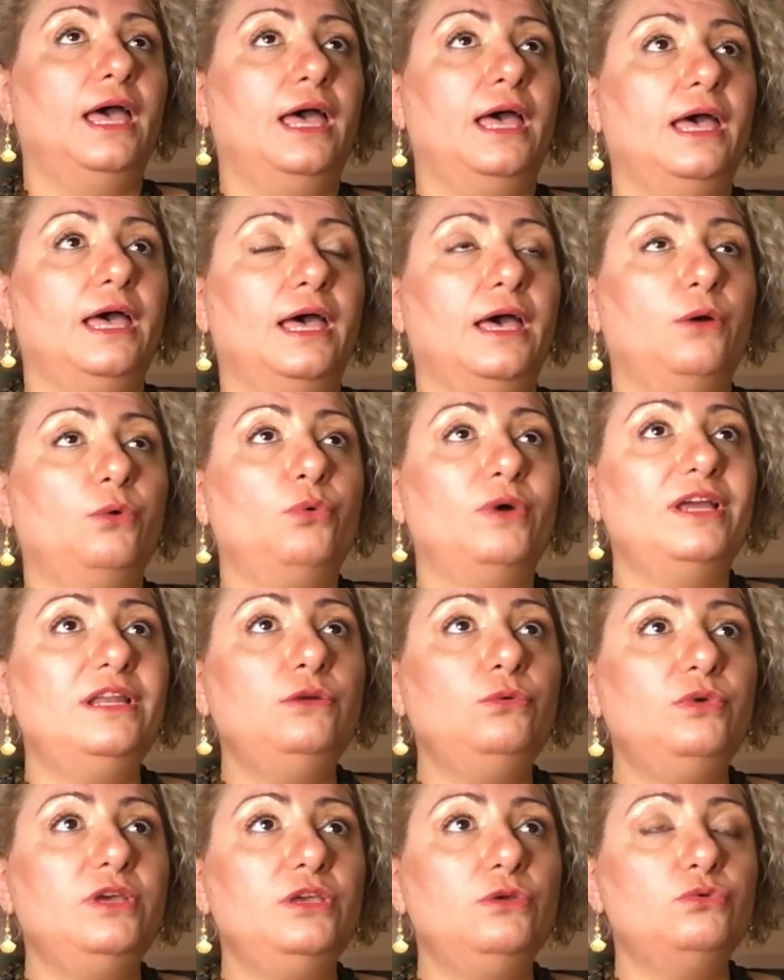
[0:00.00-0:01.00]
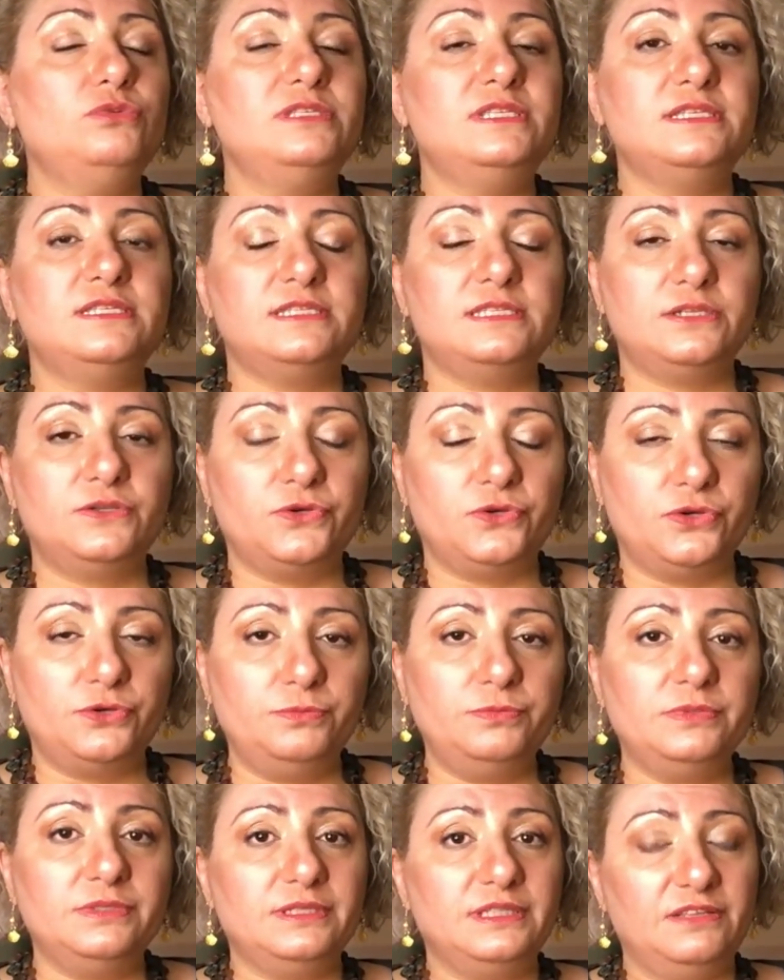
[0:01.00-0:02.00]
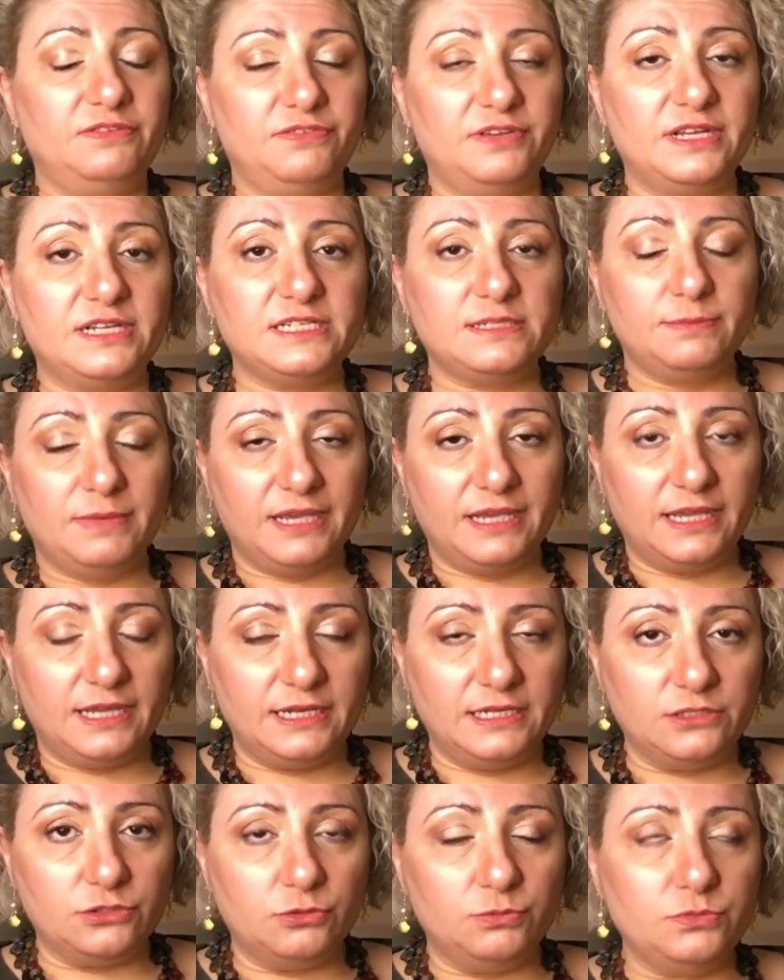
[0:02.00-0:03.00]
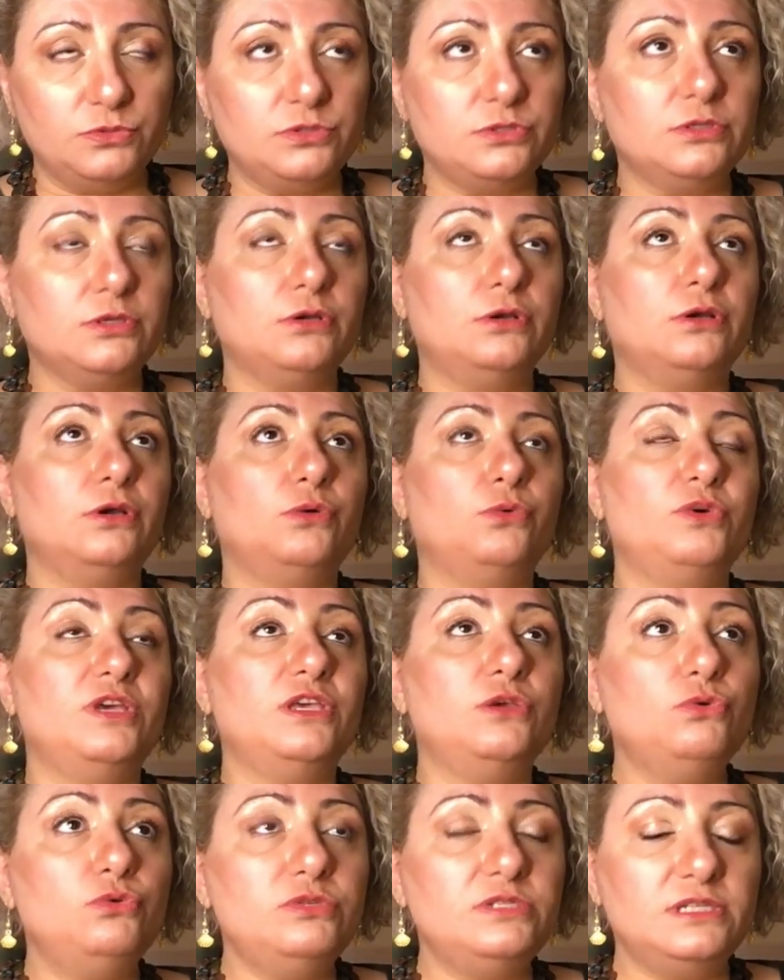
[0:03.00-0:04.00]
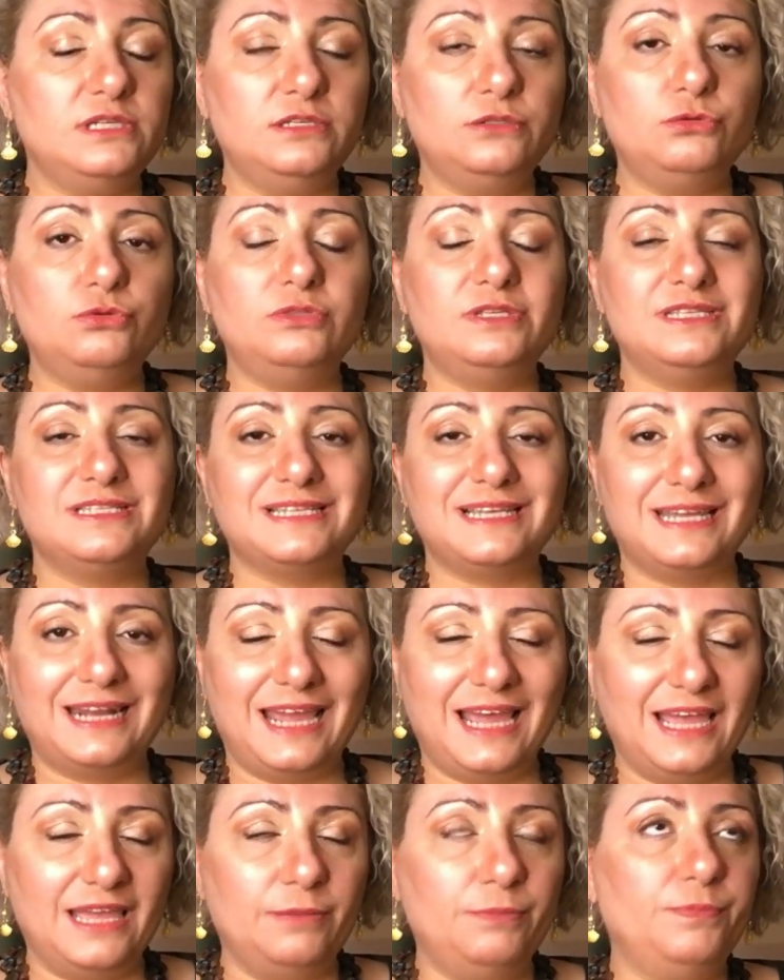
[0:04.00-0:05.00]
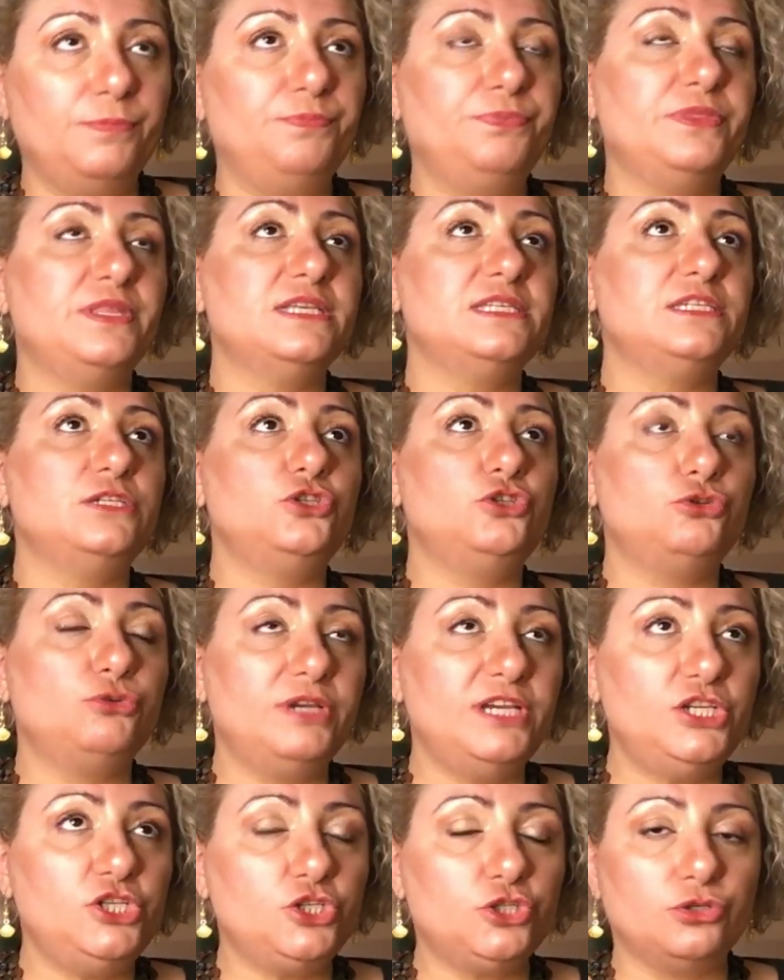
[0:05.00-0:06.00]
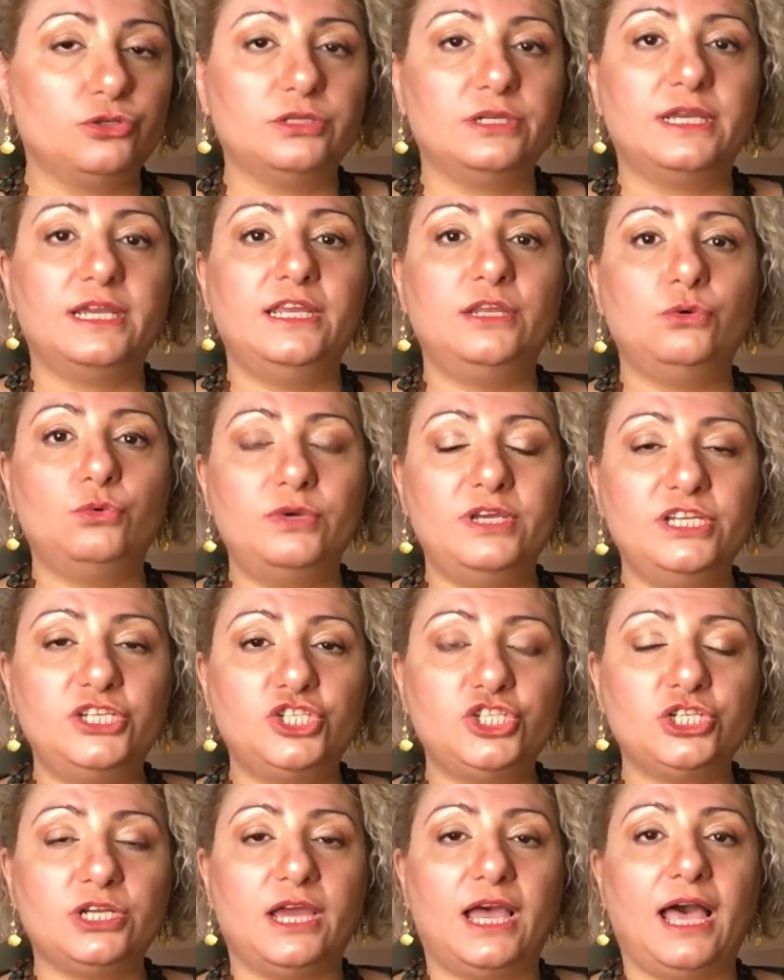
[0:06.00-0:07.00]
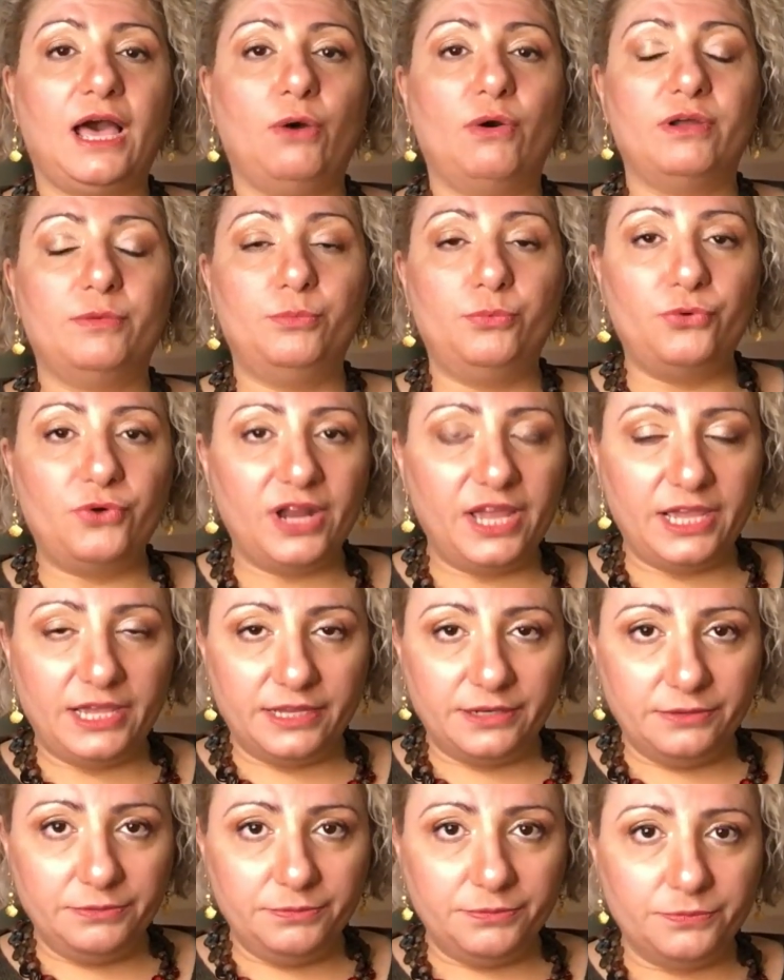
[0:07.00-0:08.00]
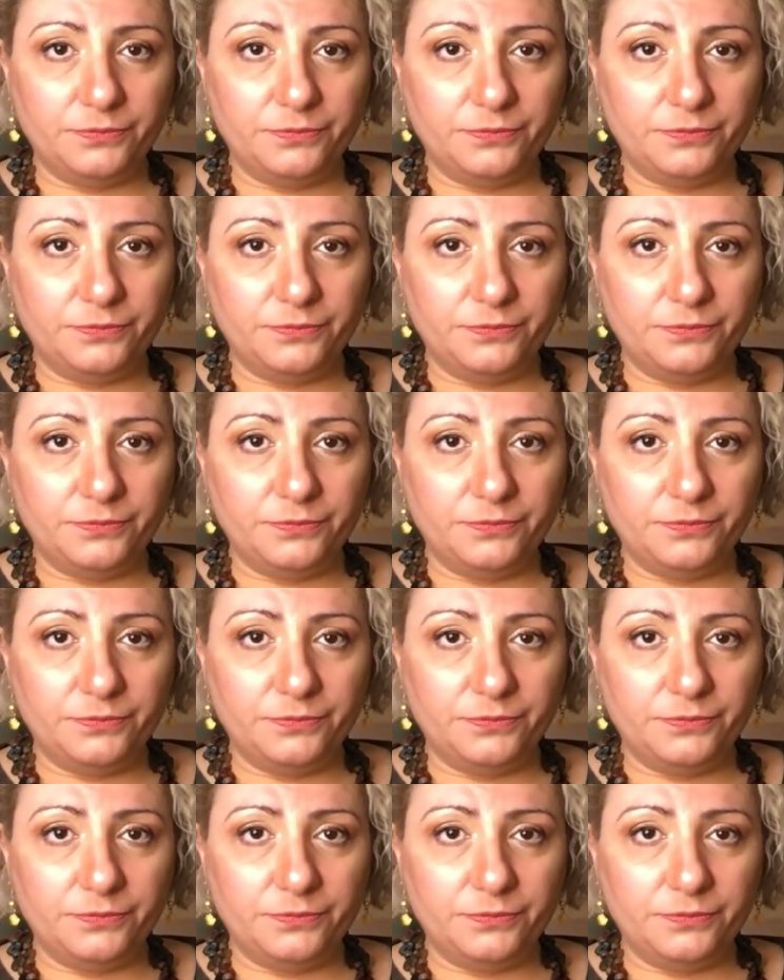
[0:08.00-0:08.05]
Uh, when we use this term, defense mechanisms, we use it to describe the situation in which our brain